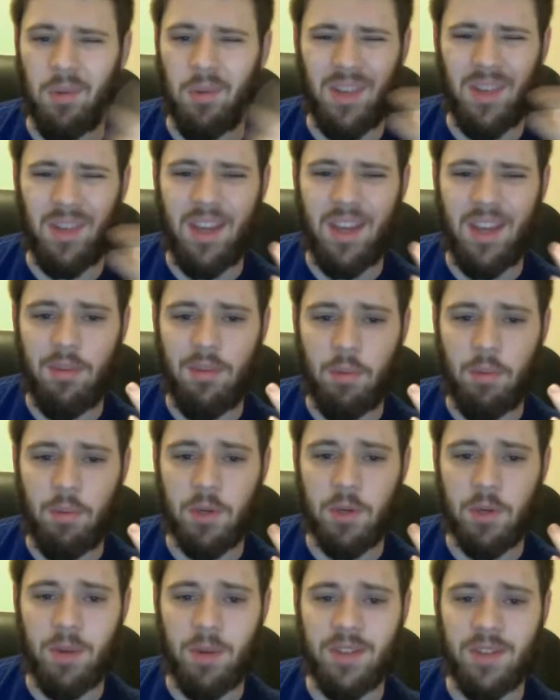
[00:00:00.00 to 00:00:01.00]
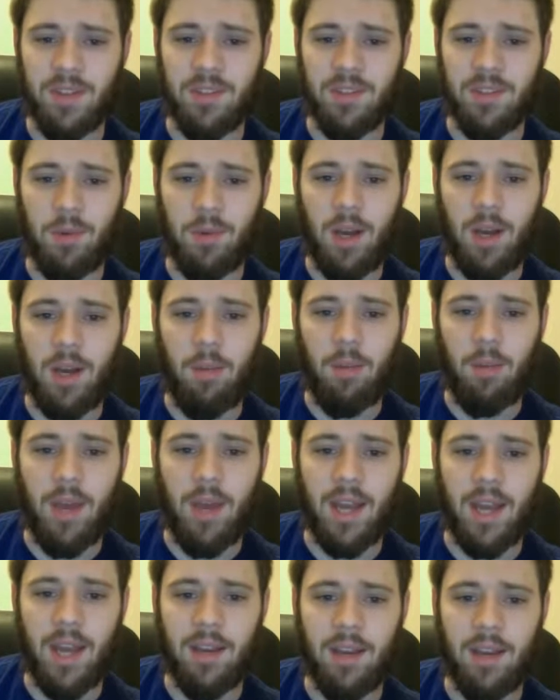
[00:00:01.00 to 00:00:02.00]
really heavy push presses a while
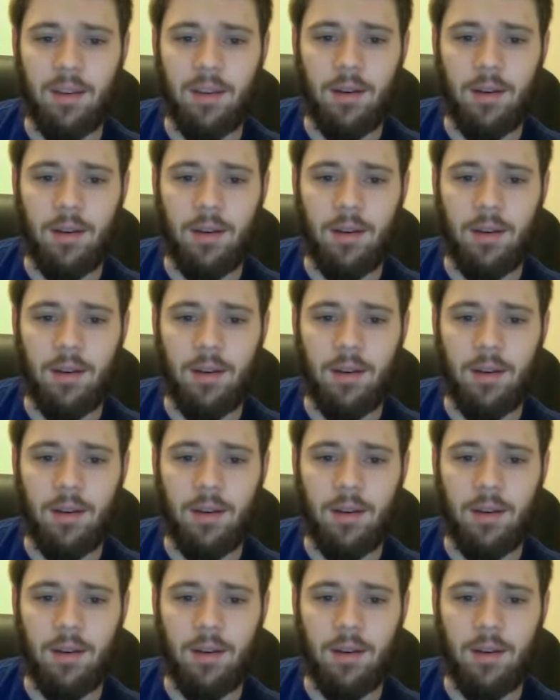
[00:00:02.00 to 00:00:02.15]
back,